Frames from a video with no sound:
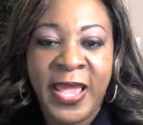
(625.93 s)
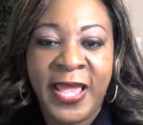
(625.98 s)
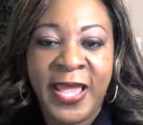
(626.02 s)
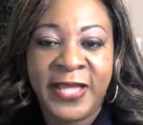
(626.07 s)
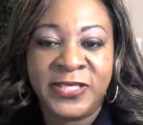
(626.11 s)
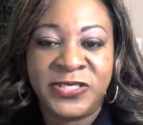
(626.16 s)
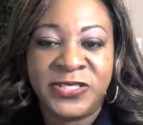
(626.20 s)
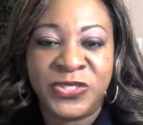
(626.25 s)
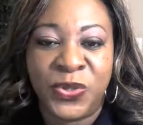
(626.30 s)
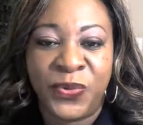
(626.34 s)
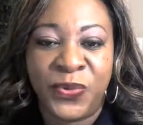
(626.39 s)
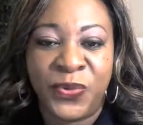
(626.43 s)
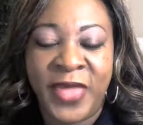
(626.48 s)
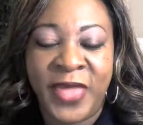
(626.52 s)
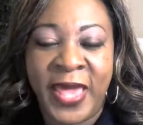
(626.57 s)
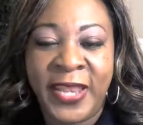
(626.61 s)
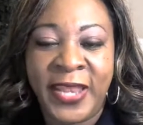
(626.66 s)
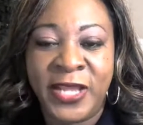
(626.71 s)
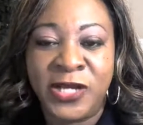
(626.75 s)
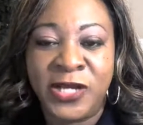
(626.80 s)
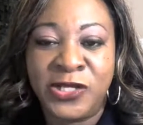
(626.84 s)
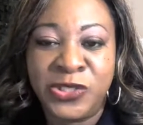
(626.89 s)
And so
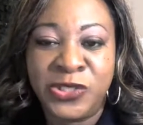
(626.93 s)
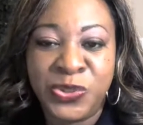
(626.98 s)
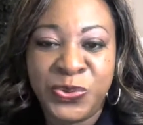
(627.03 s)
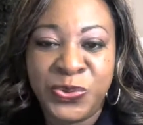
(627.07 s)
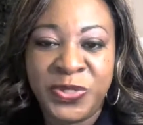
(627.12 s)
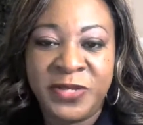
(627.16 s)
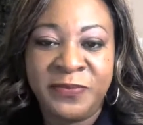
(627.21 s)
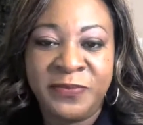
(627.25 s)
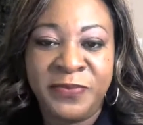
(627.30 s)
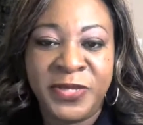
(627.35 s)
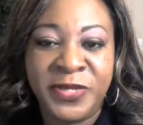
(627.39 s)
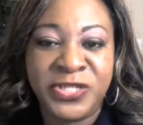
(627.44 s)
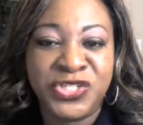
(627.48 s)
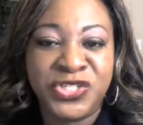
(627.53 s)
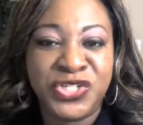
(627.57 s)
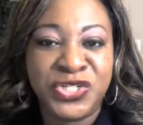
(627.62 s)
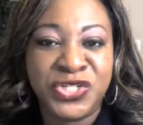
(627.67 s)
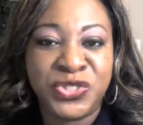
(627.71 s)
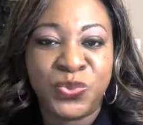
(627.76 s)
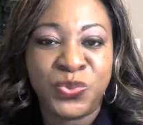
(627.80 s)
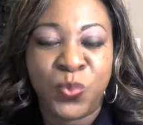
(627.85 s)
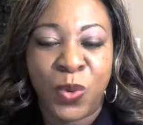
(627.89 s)
that included
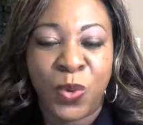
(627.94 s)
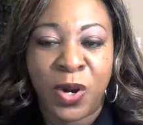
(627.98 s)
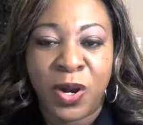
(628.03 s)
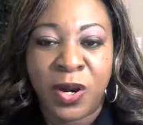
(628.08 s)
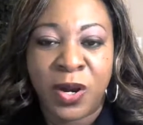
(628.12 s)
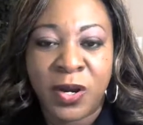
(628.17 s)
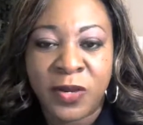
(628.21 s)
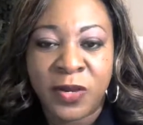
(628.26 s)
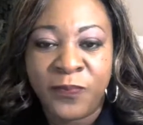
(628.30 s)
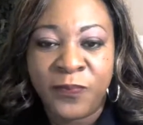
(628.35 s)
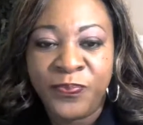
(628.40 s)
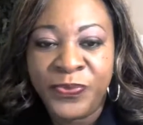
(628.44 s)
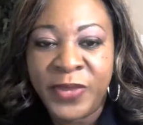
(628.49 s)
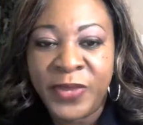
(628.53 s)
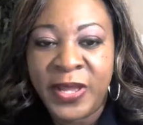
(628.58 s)
missions work,